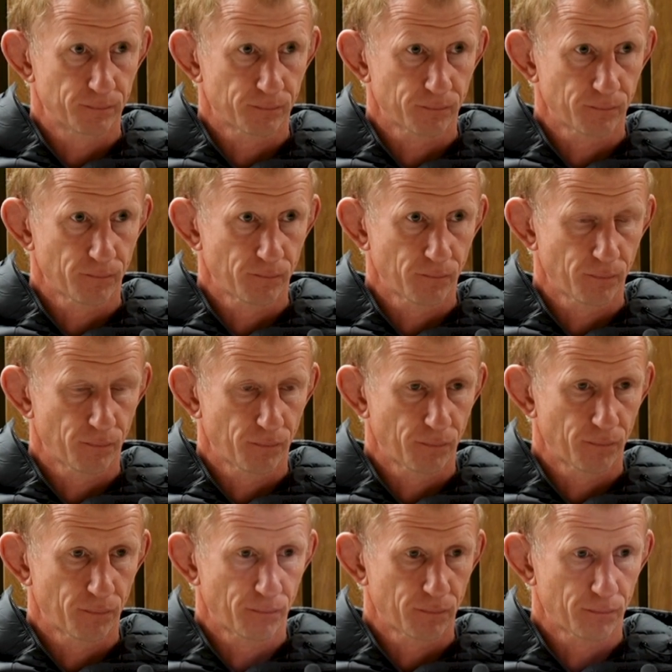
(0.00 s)
Now, people will
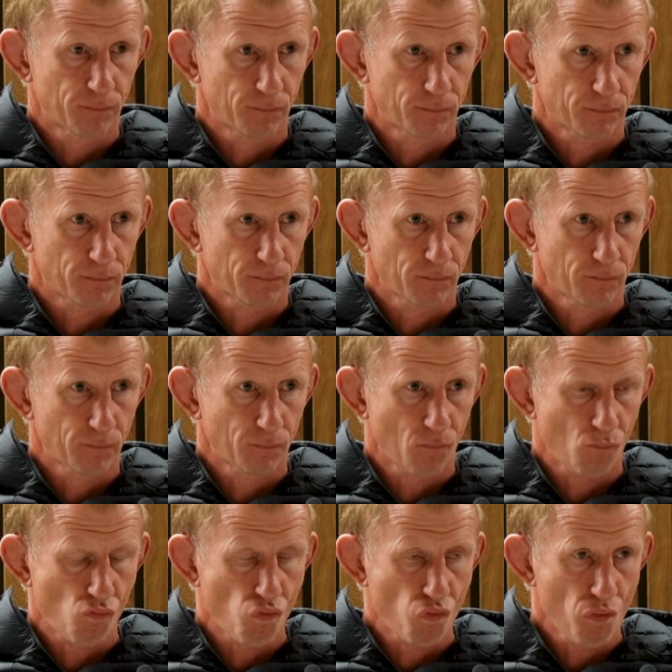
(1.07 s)
talk about the
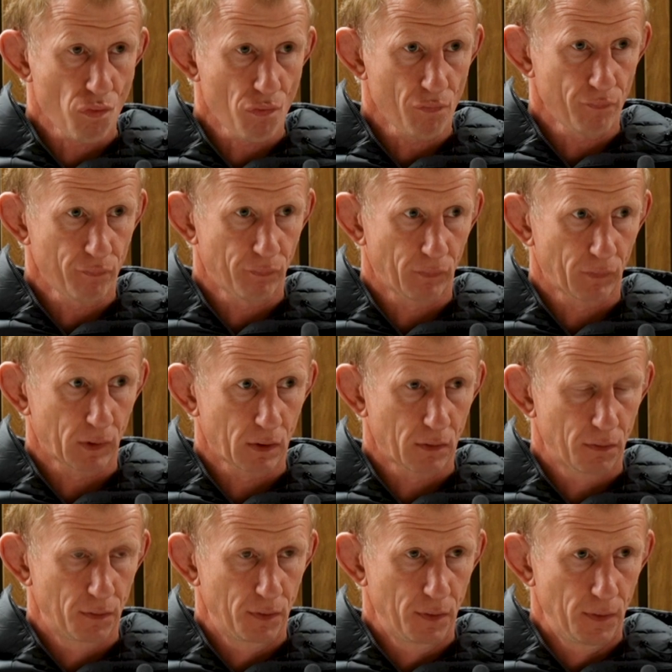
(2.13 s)
rivalry between the two
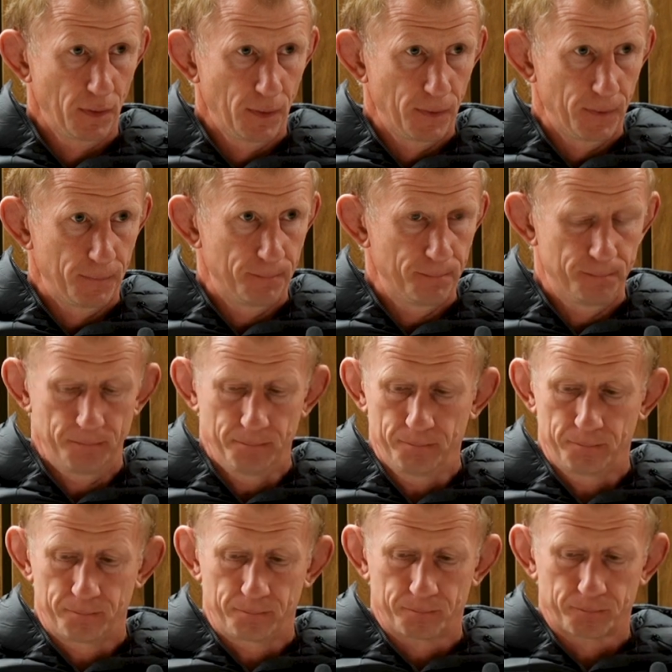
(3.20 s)
teams and the
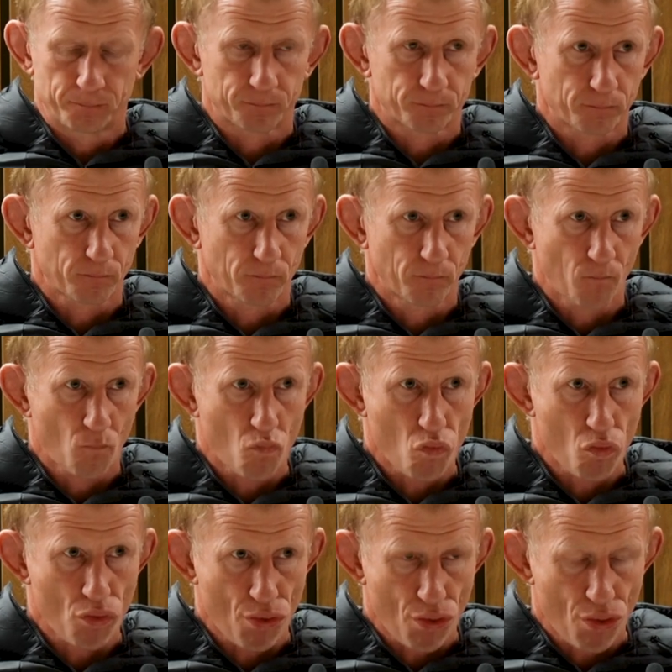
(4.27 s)
number of tickets even that are sold
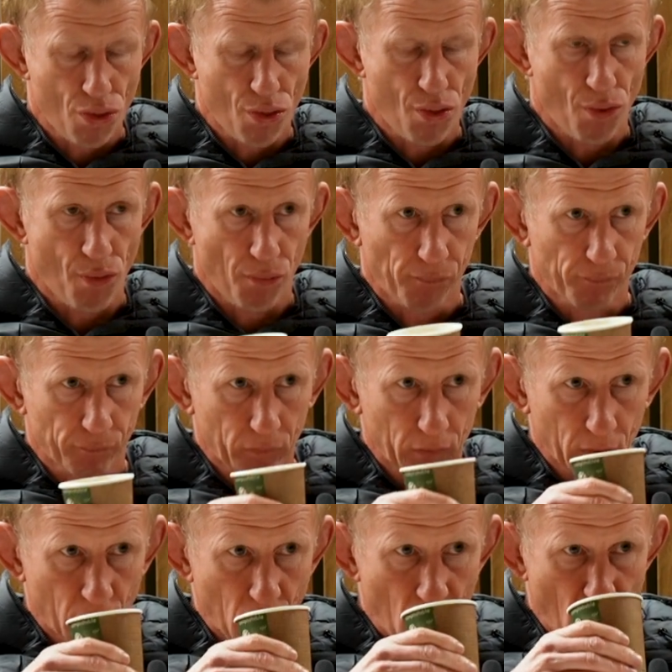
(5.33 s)
for the match tomorrow, but
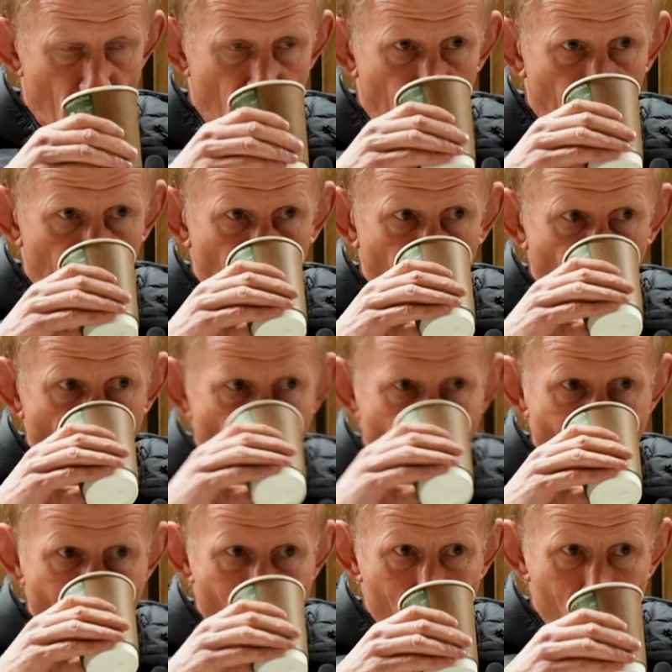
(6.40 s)
has the fixture